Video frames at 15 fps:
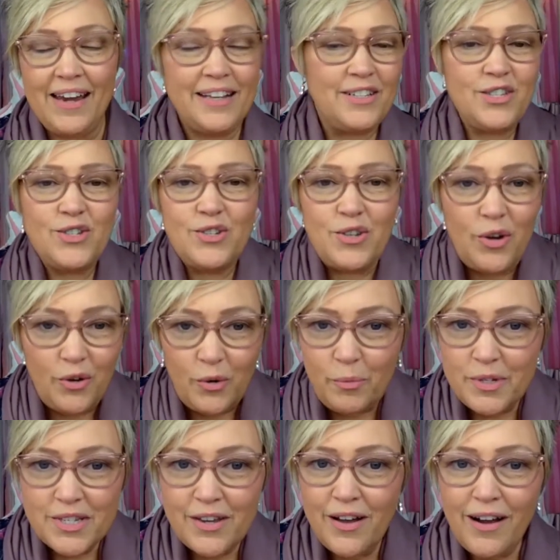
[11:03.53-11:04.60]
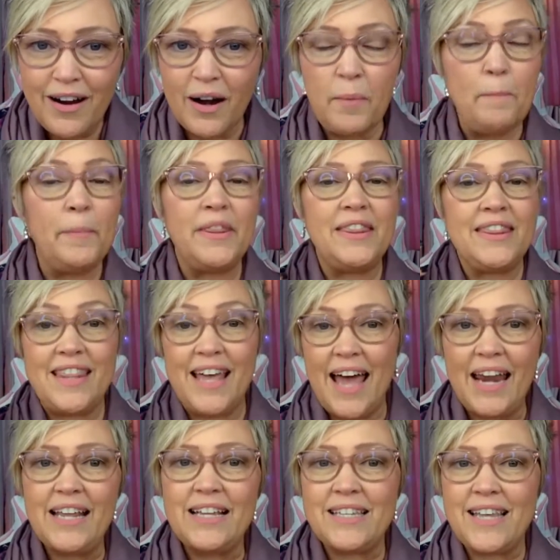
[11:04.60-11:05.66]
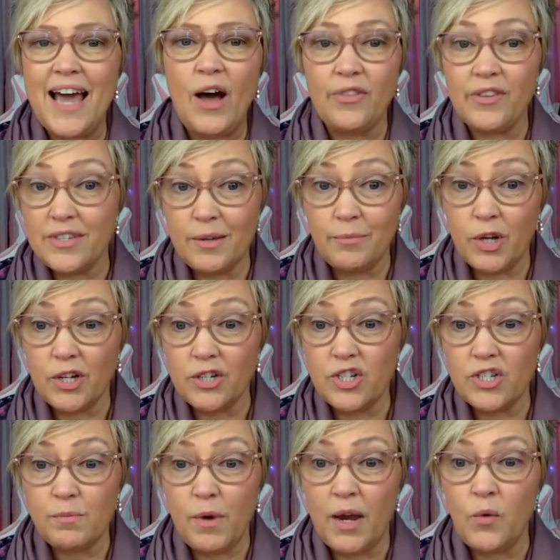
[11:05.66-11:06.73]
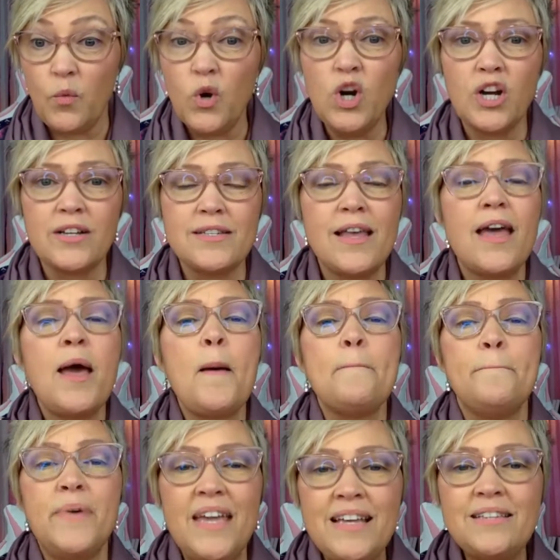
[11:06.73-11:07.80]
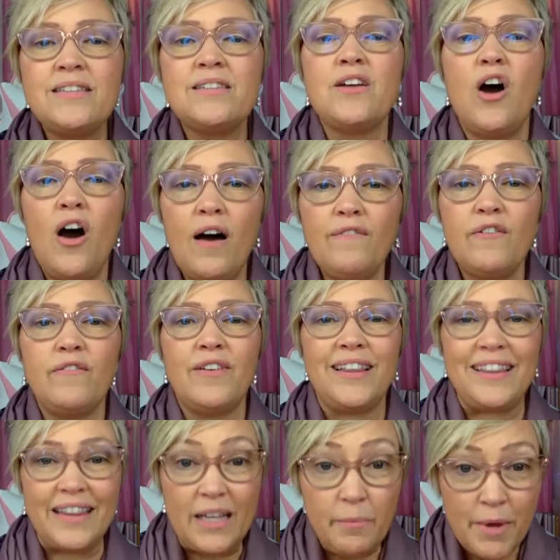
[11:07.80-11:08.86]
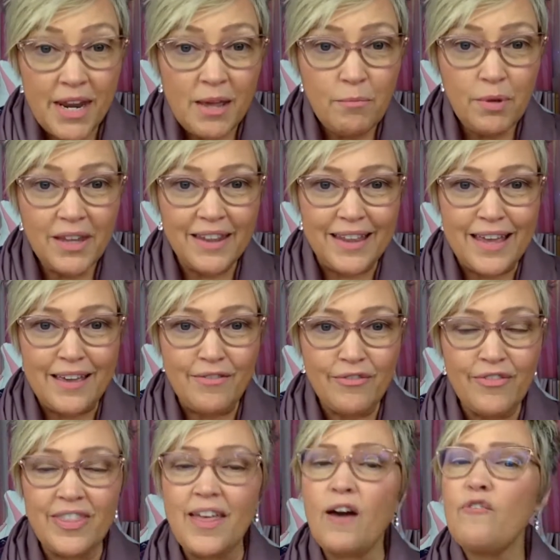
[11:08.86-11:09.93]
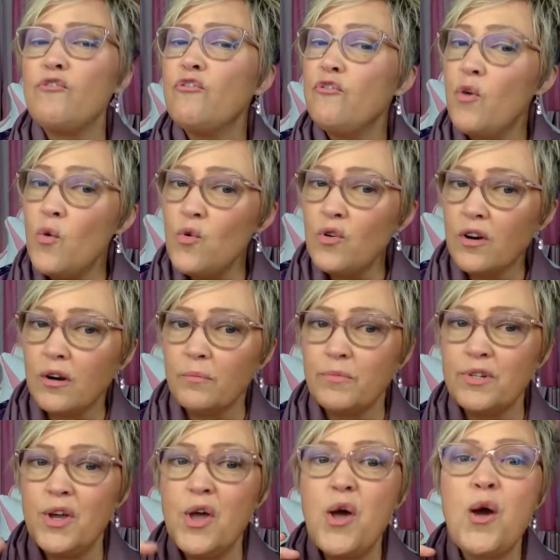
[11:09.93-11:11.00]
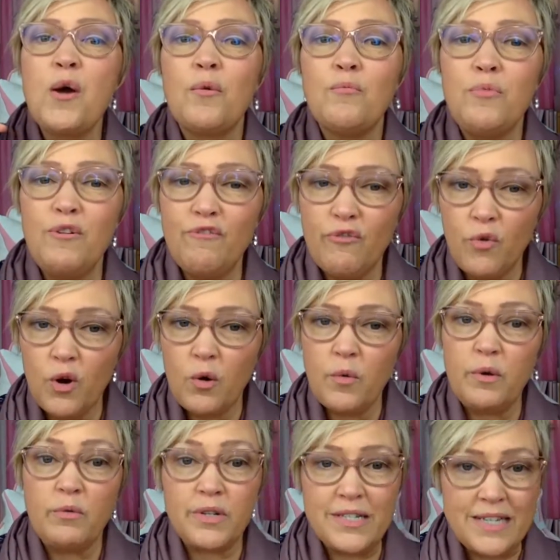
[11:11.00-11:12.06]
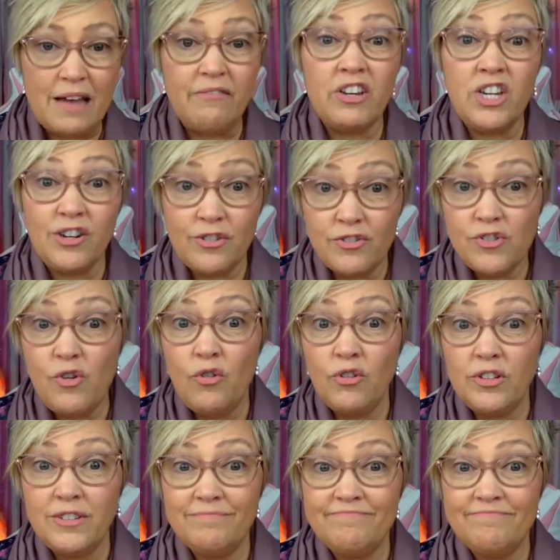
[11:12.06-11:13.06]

It's so bizarre, but that is how the subconscious mind works, based off of a limiting belief that formed before we were 7 years old.